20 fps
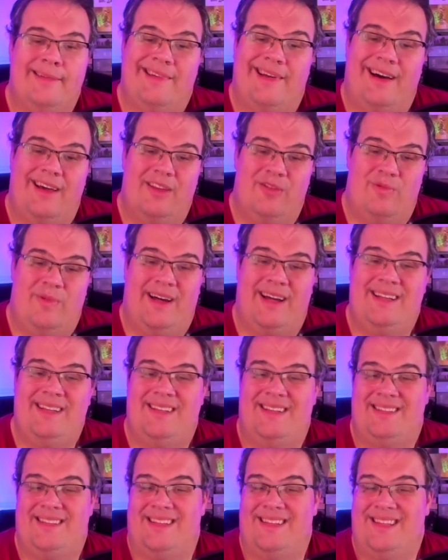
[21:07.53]
Otherwise,
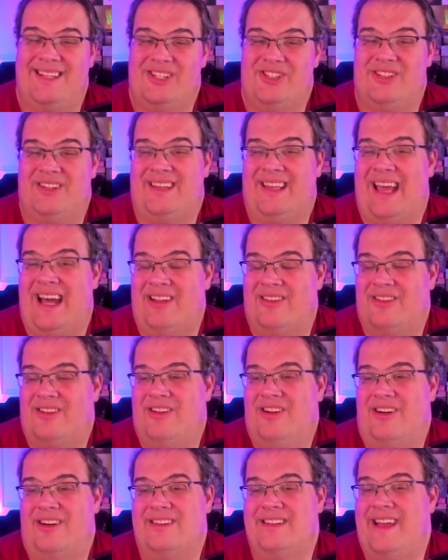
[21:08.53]
it's an additional counter
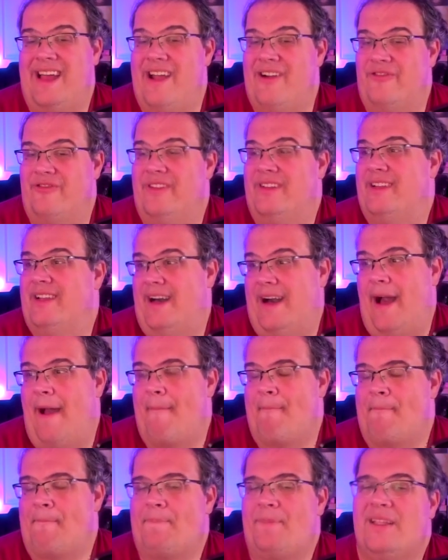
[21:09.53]
card every
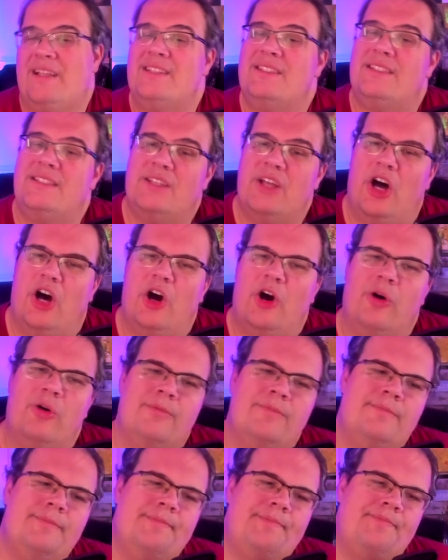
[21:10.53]
time.
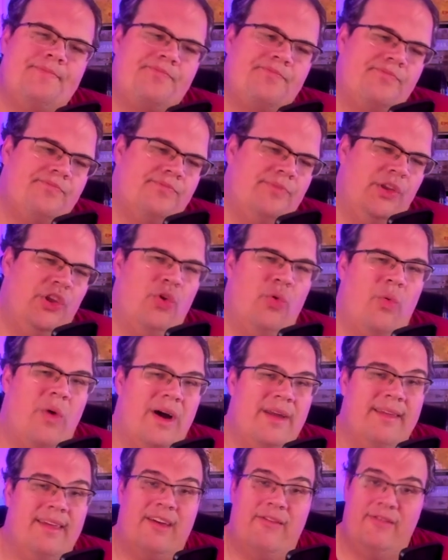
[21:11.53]
So, you
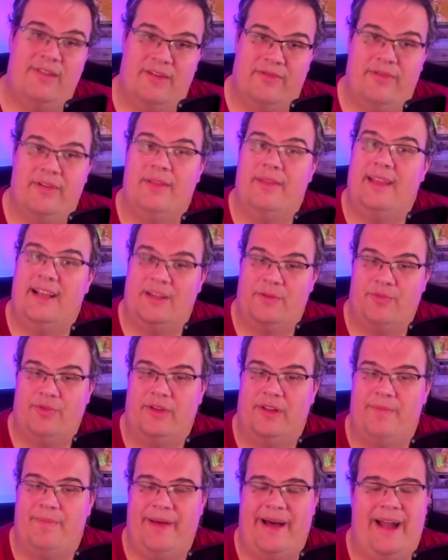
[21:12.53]
want to get rid of it
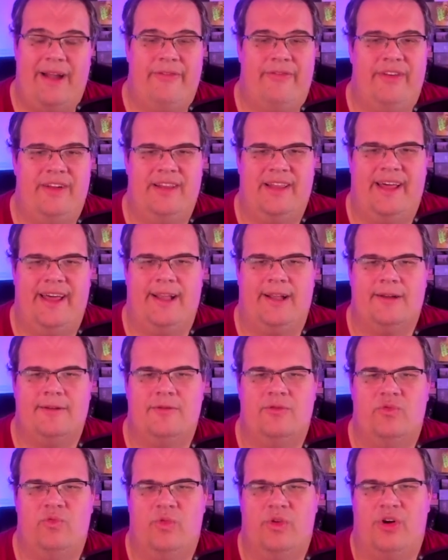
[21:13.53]
desperately. But I feel like
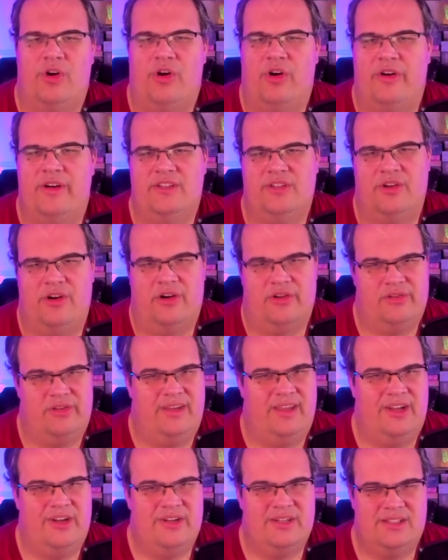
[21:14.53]
with all his alter
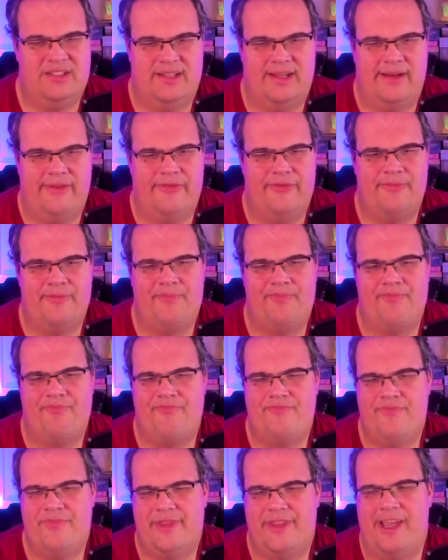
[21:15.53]
ego stuff,
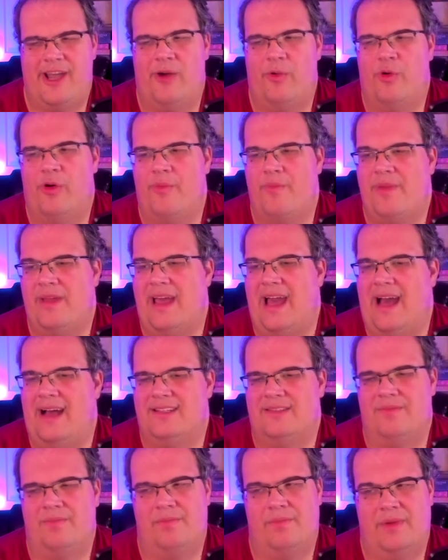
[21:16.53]
that won't be
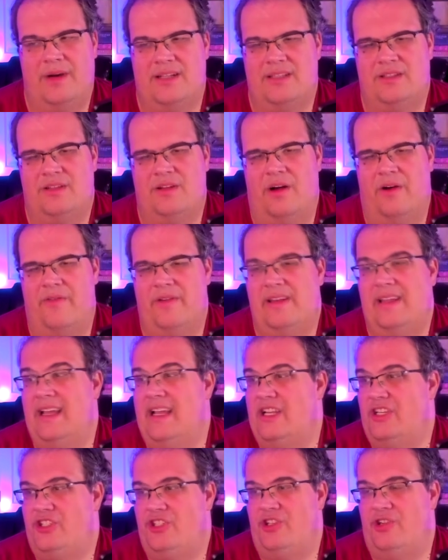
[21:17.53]
as much of an
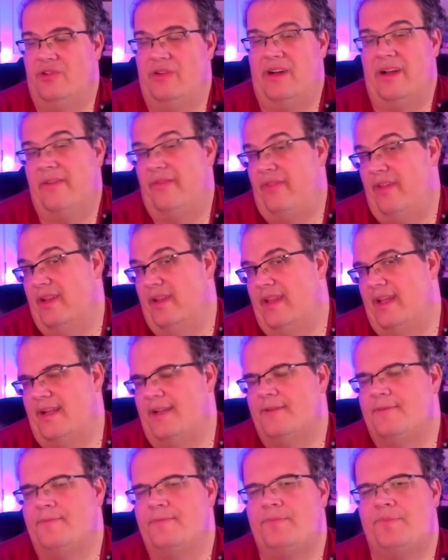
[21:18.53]
issue, I feel like.
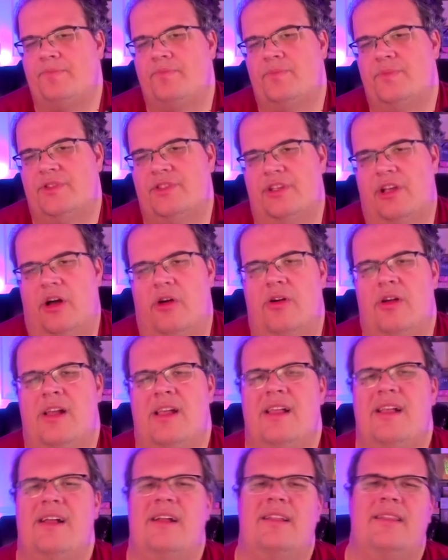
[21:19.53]
So,
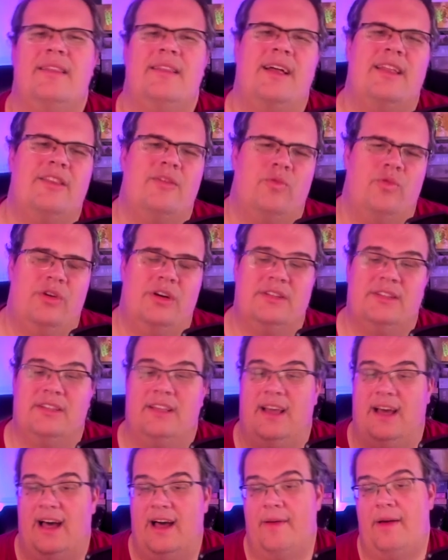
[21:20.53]
not the worst.
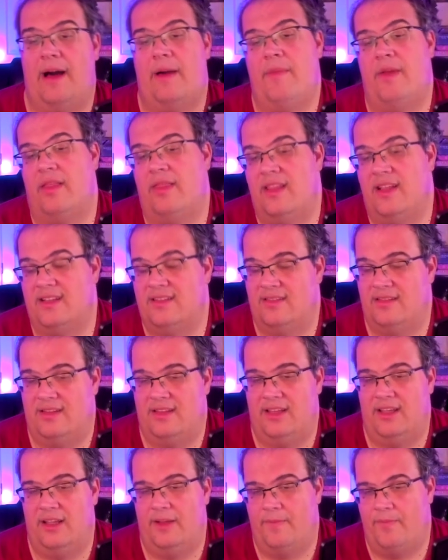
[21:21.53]
I mean,
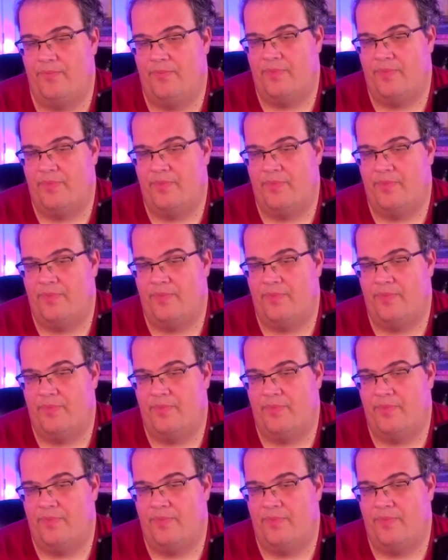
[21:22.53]
the